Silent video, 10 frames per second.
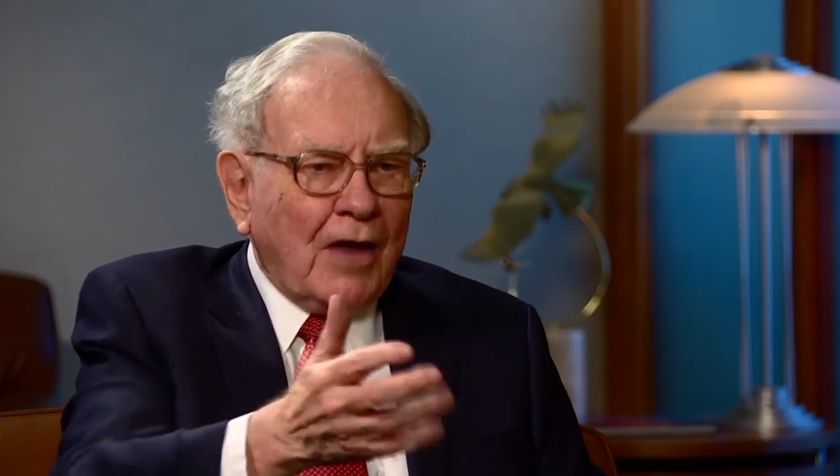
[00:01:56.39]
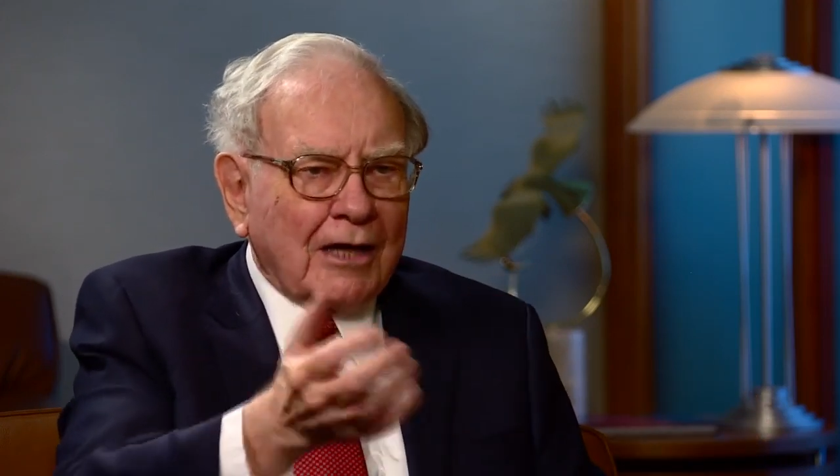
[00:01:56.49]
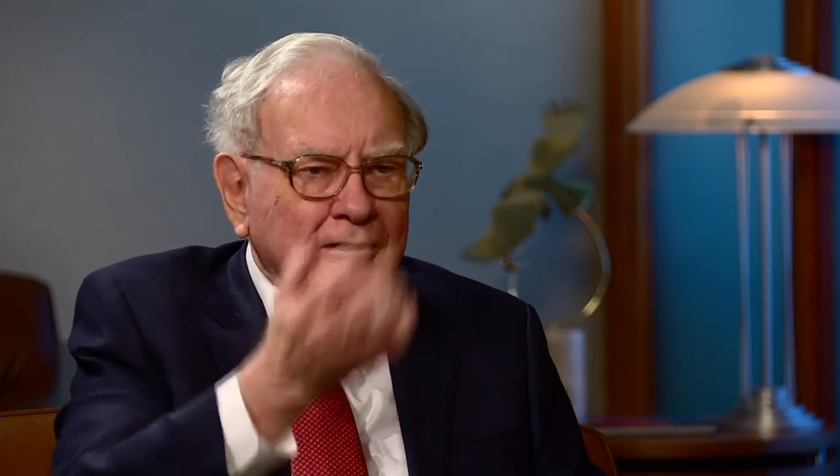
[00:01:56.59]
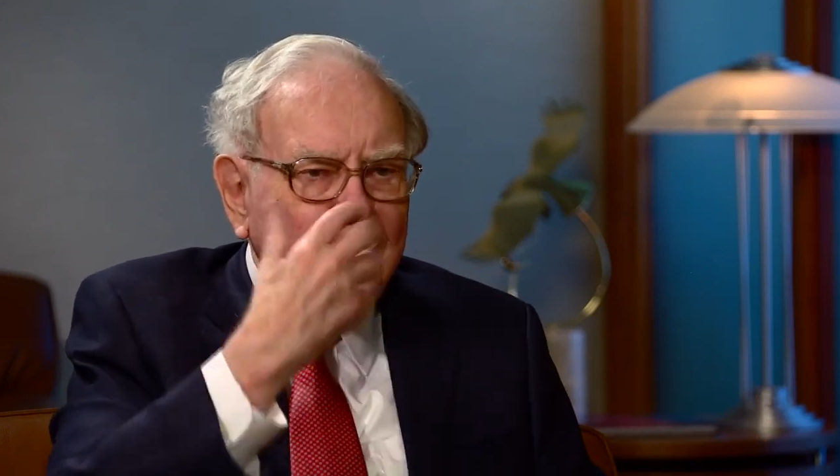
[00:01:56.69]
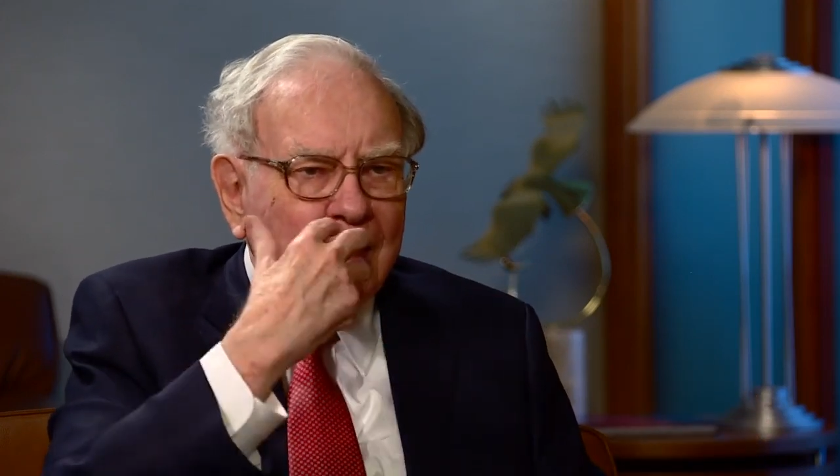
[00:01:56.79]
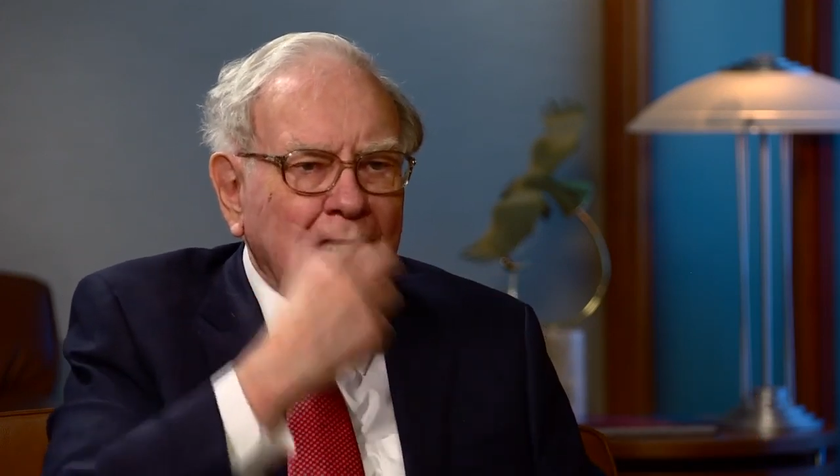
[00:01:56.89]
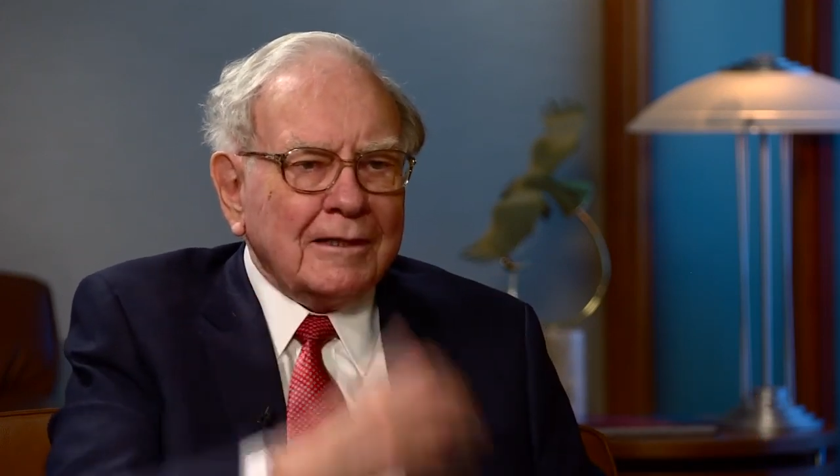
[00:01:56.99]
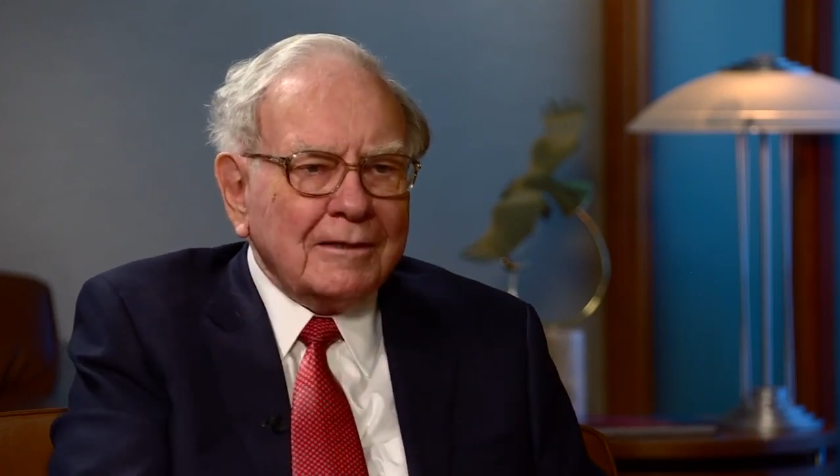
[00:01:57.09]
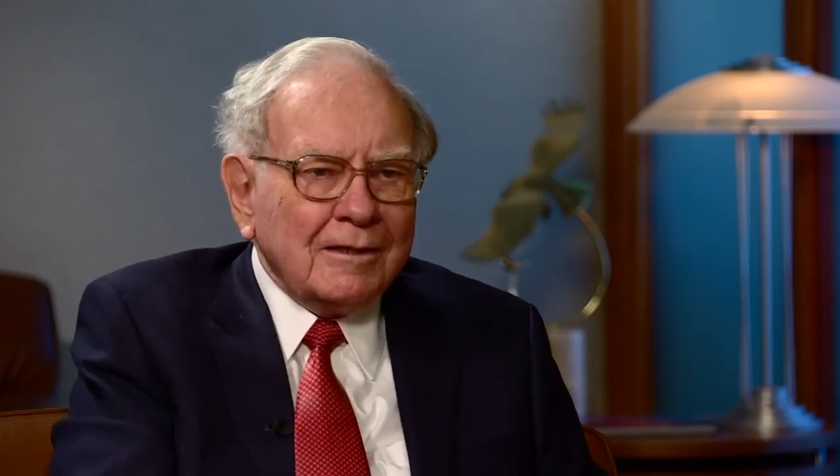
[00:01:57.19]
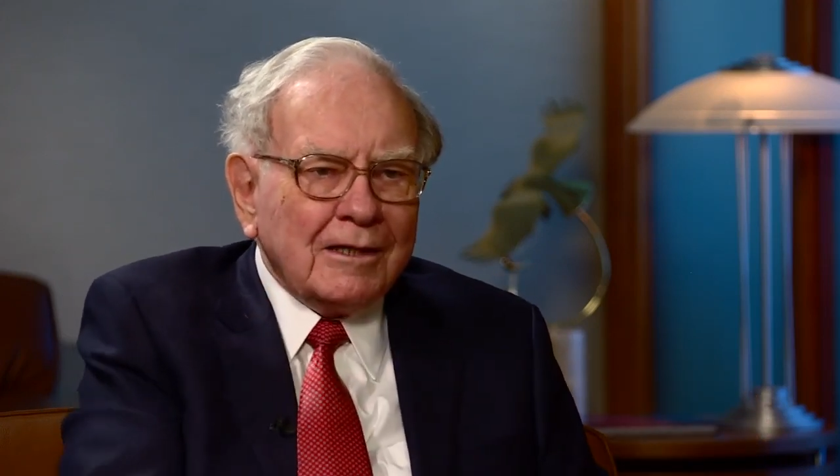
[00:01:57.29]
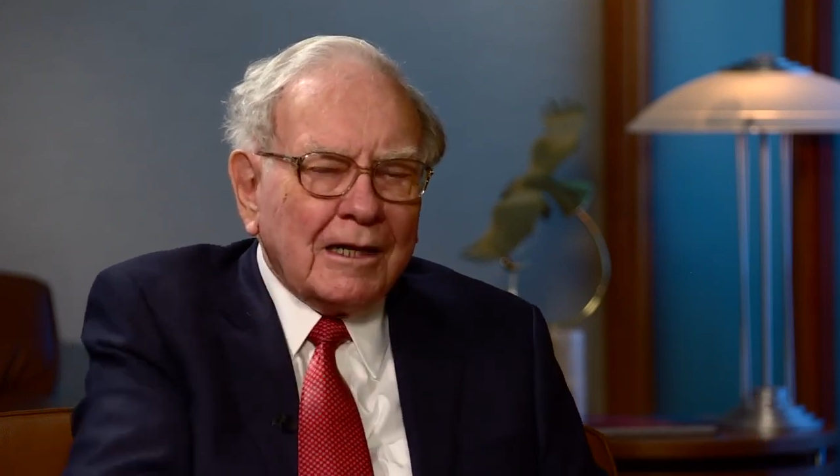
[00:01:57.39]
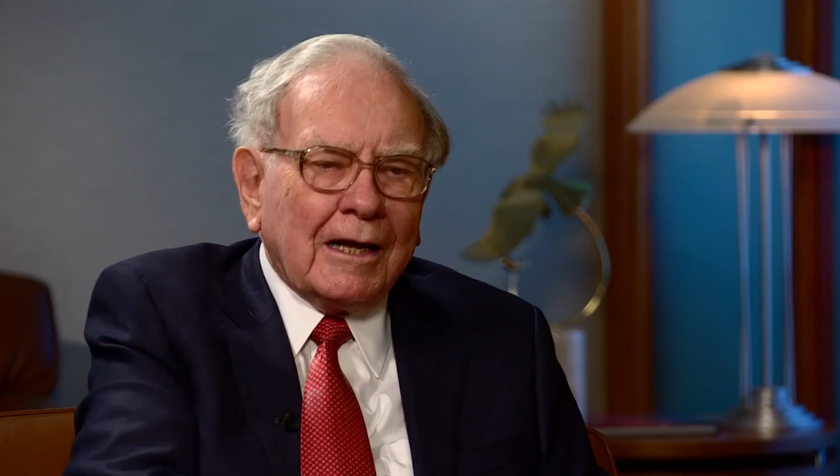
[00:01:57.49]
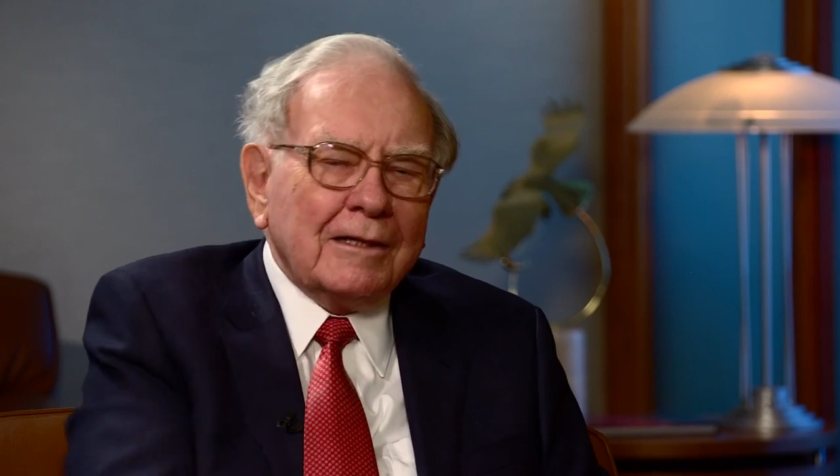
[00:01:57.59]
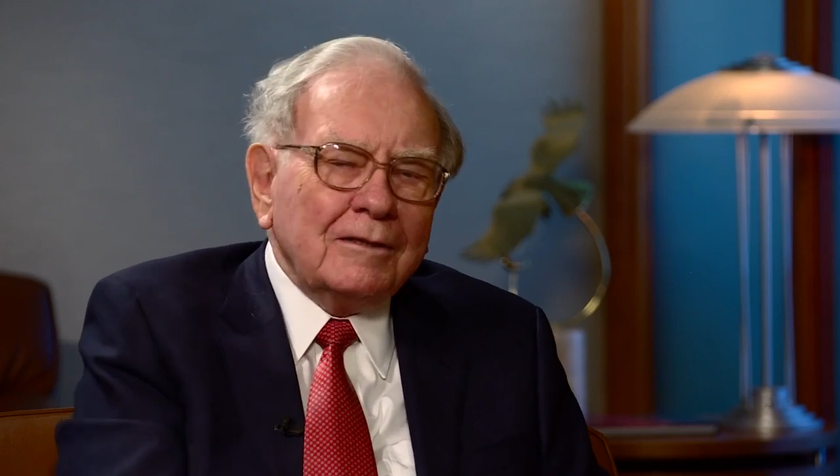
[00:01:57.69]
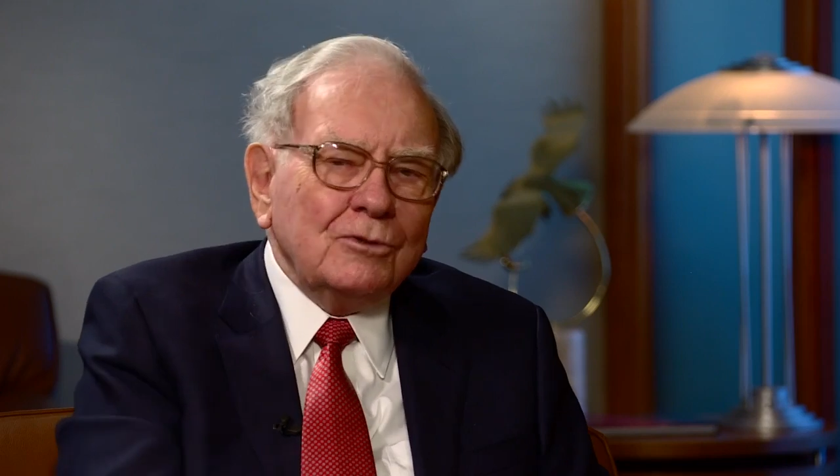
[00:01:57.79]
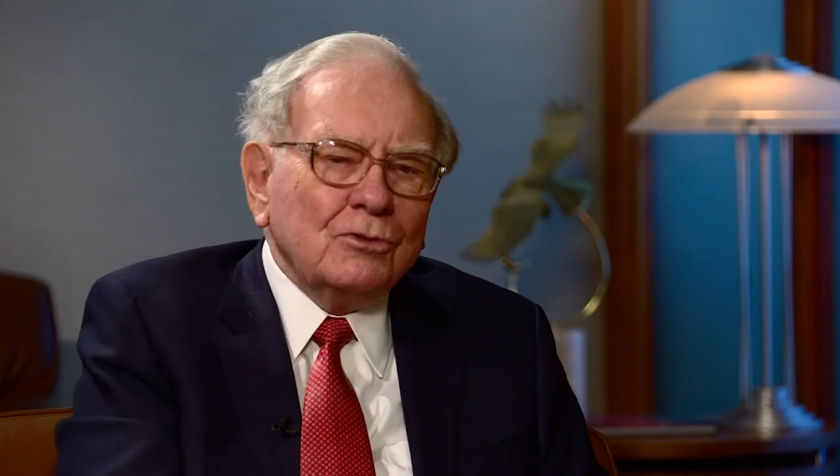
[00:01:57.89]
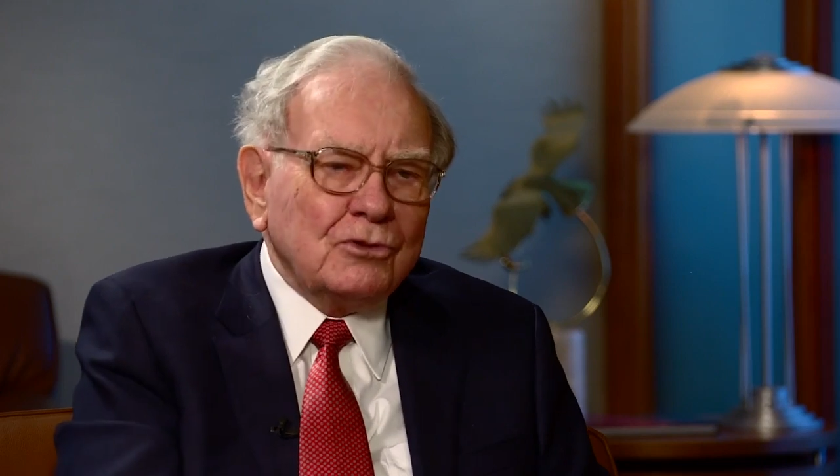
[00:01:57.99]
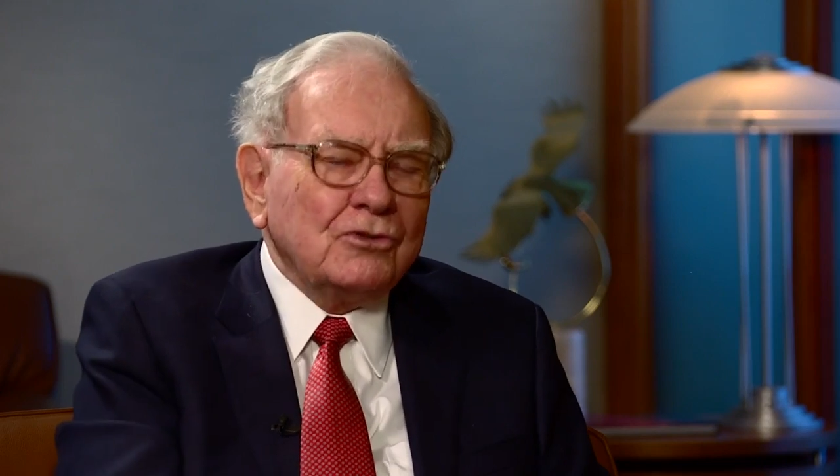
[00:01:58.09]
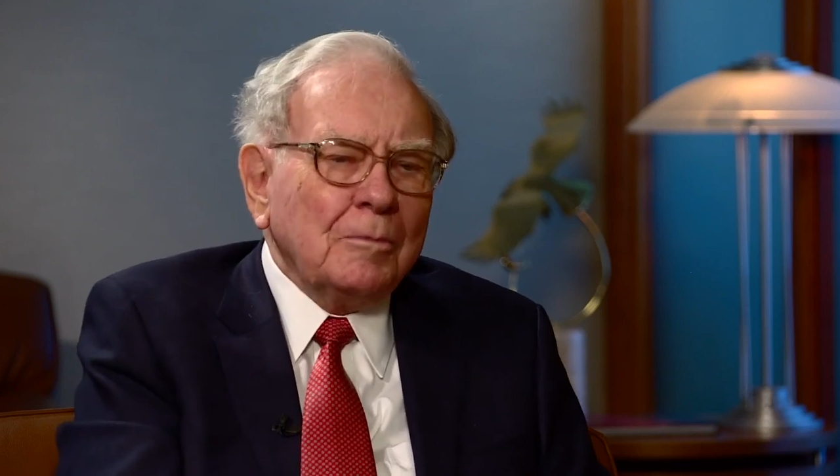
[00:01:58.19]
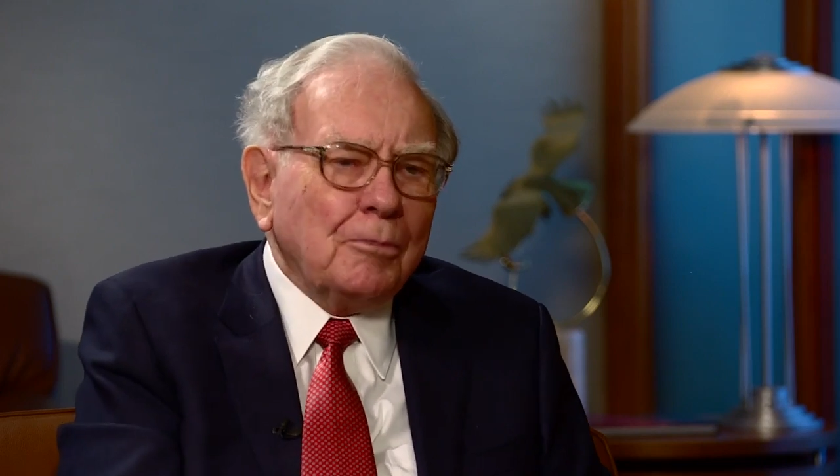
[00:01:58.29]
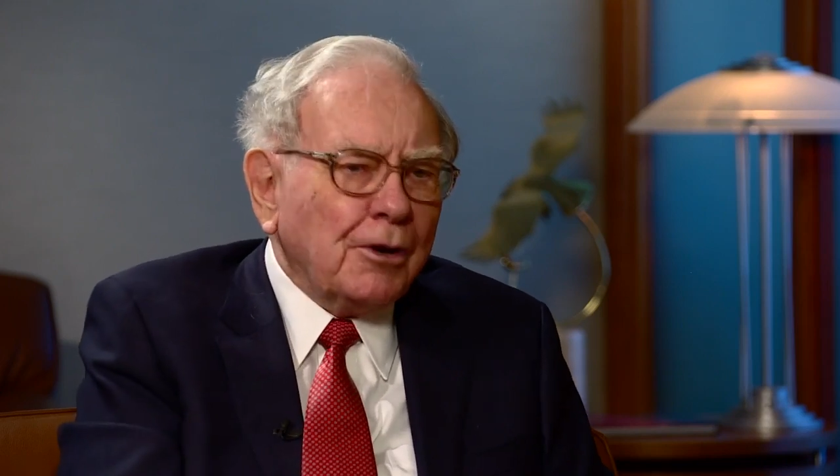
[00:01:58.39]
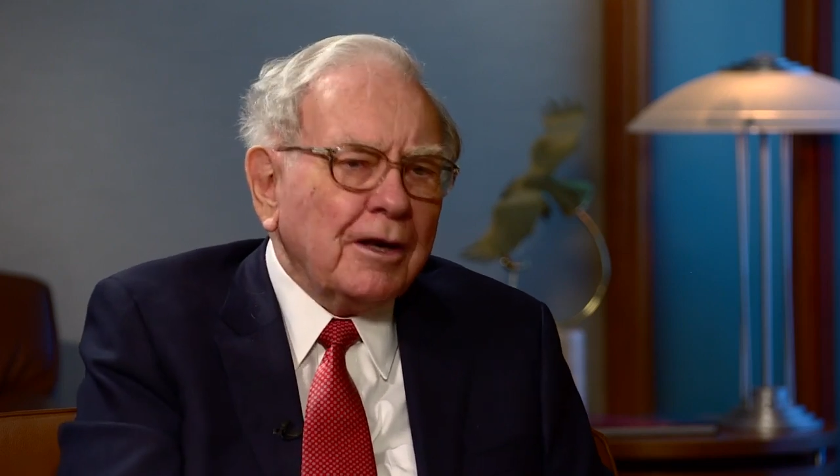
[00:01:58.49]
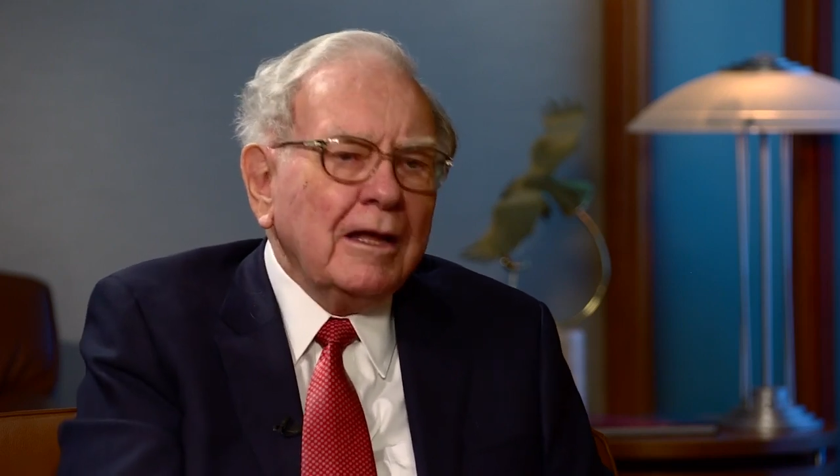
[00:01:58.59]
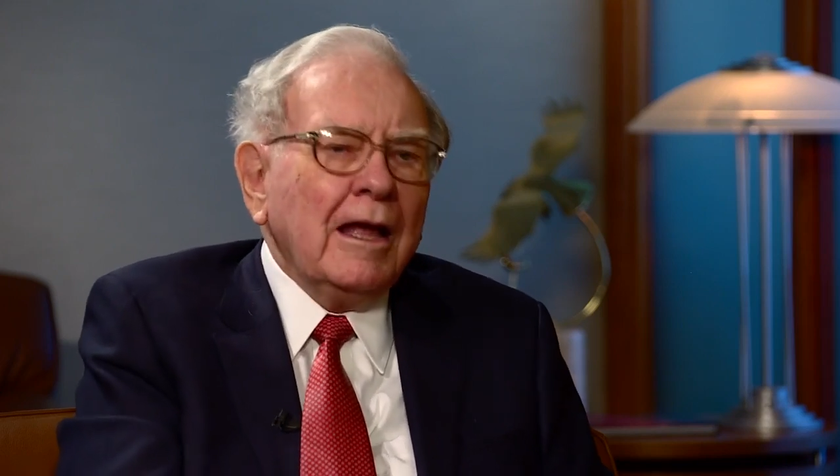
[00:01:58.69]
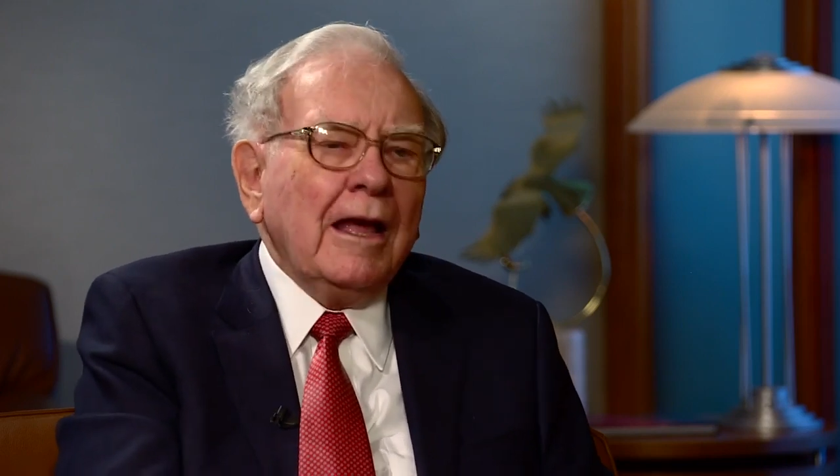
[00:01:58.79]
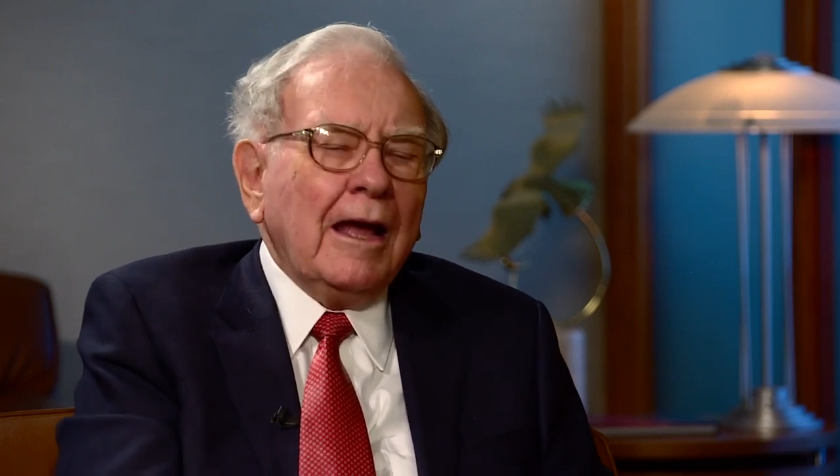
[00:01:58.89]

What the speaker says: the facts that I use as input.